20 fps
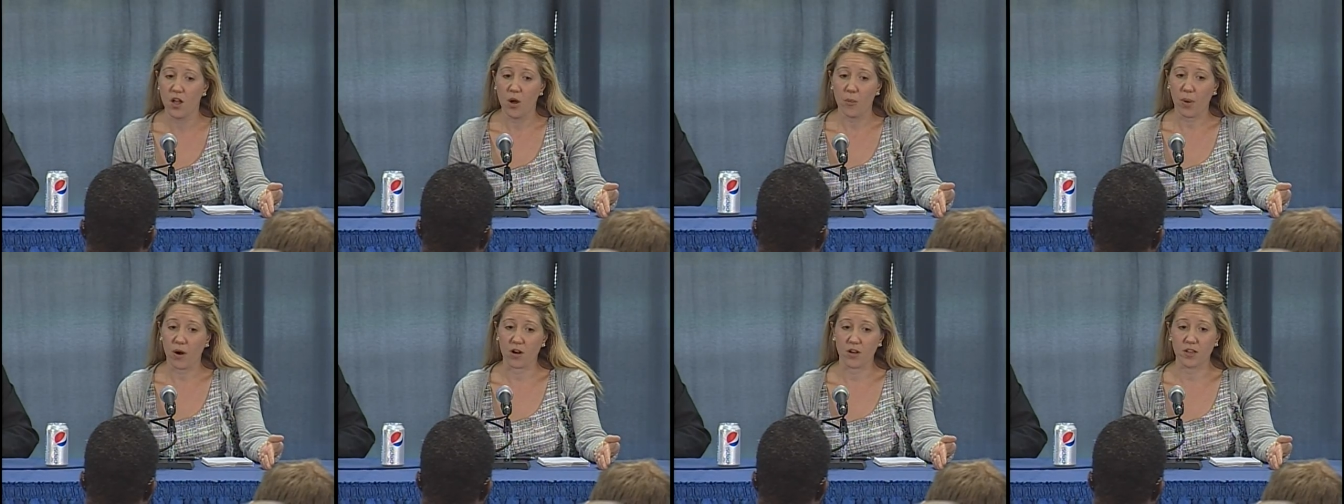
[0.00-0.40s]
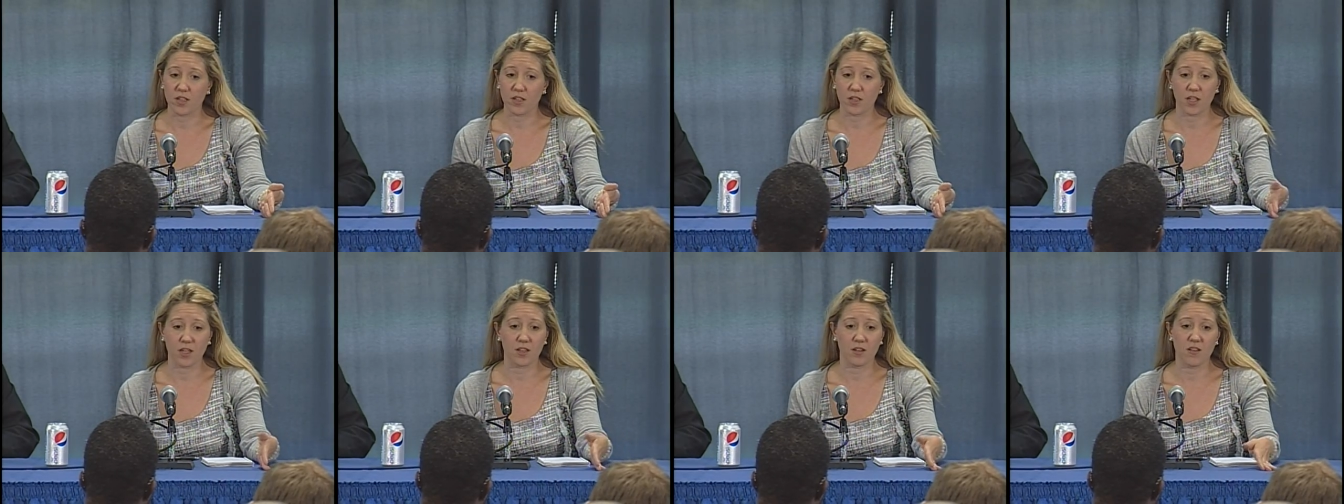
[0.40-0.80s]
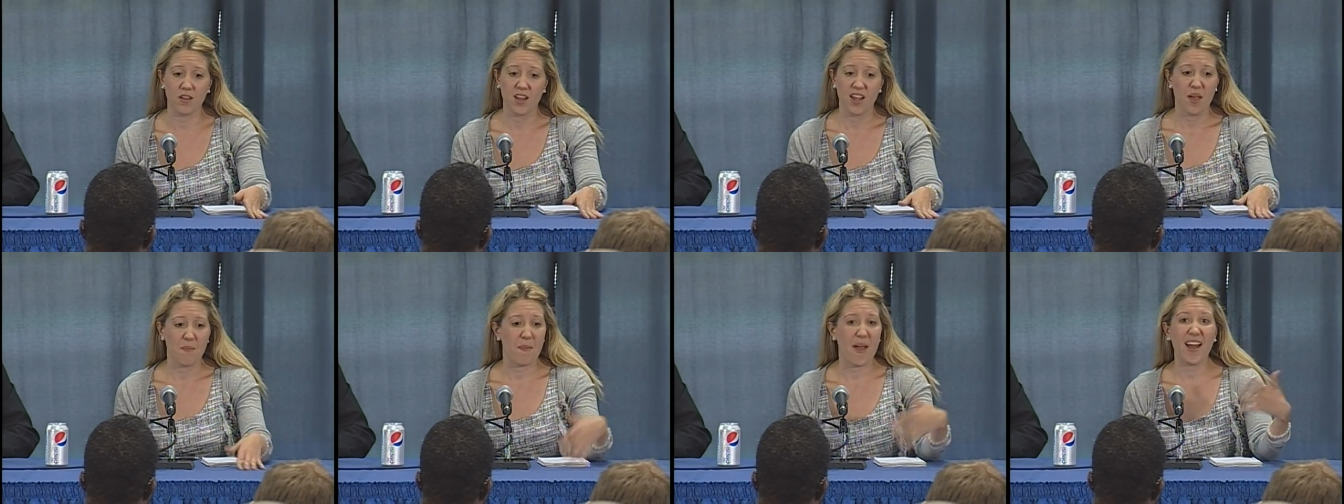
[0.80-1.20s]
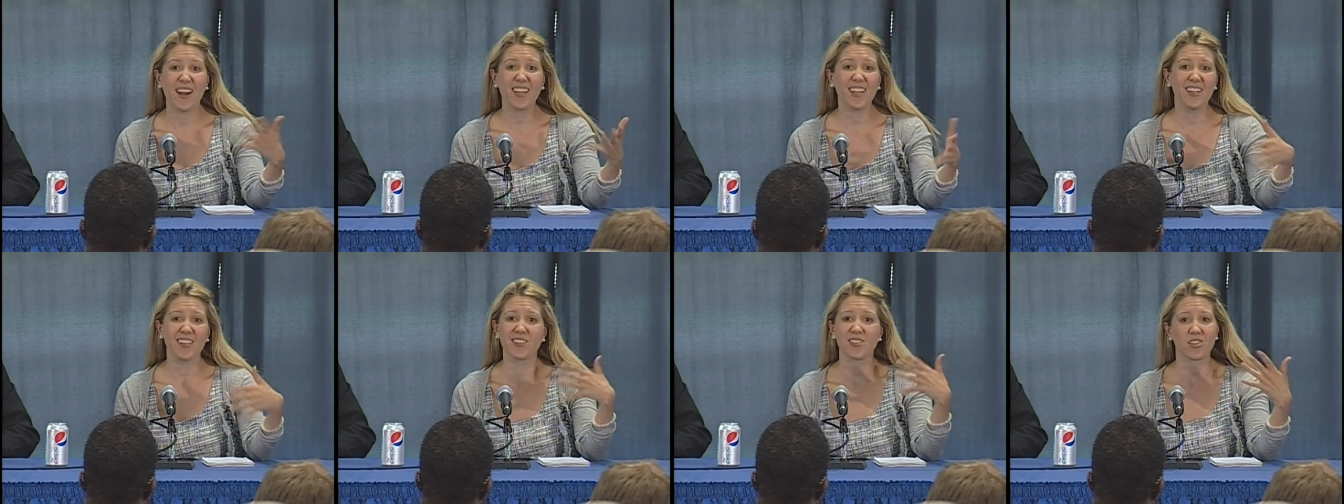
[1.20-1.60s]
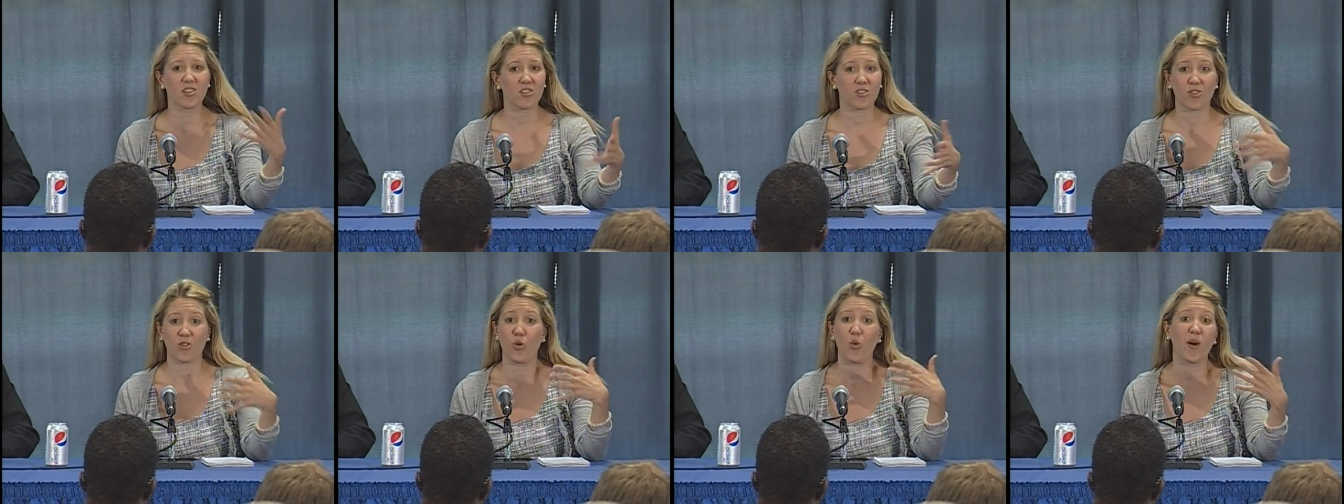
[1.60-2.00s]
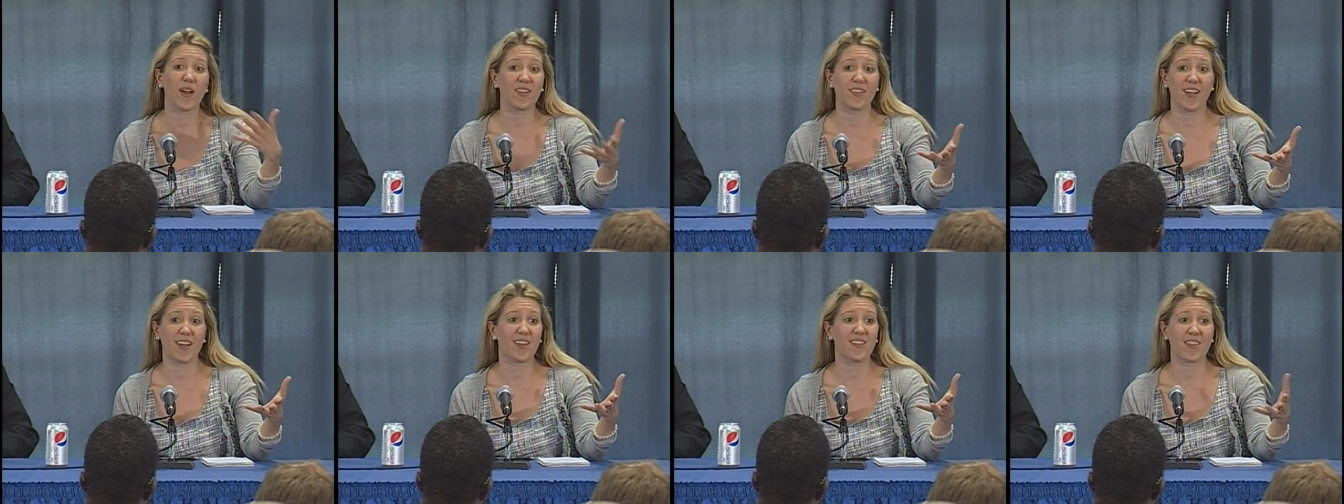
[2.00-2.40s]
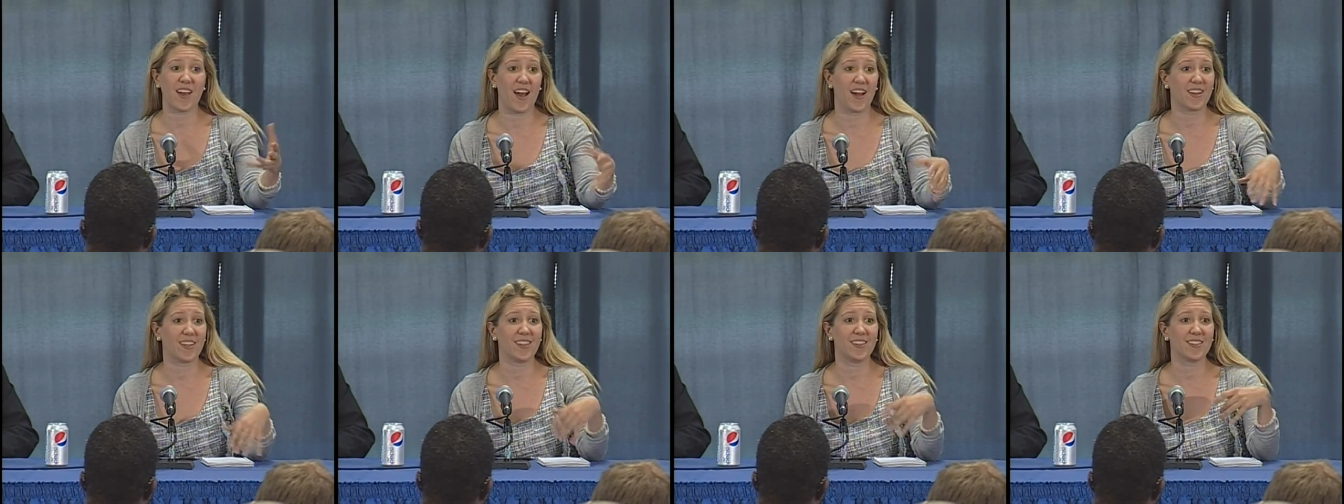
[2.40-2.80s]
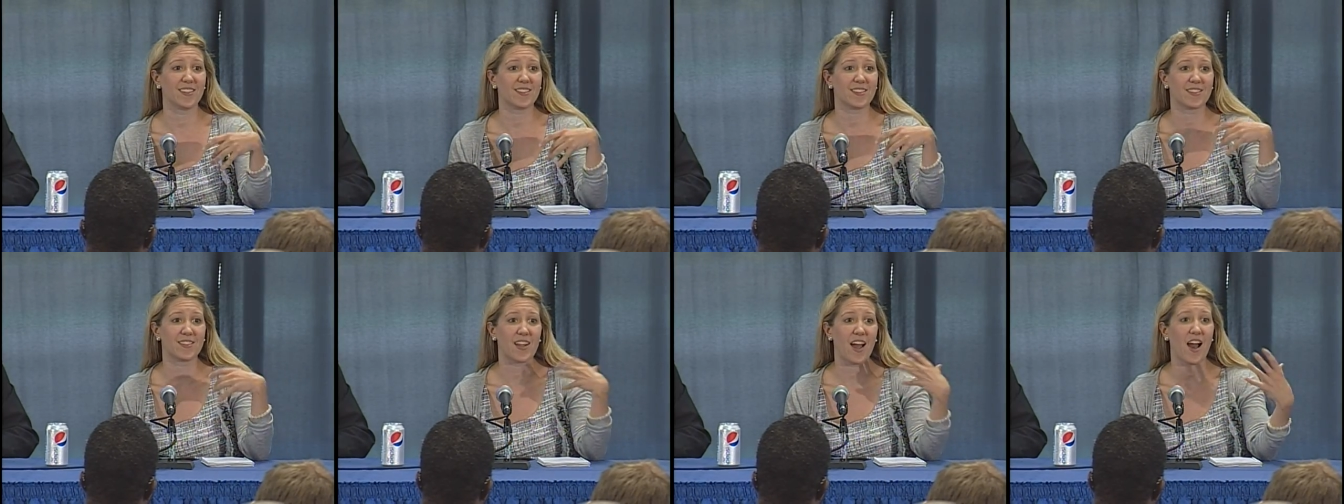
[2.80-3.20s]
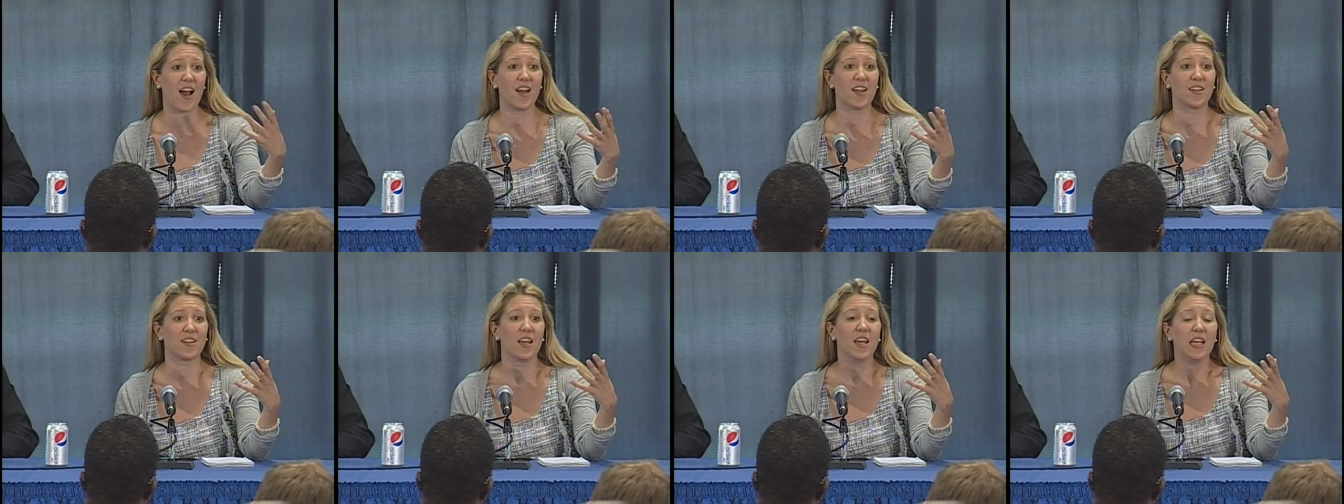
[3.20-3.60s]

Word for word: Party, and Madigan isn't quite like that. He is not.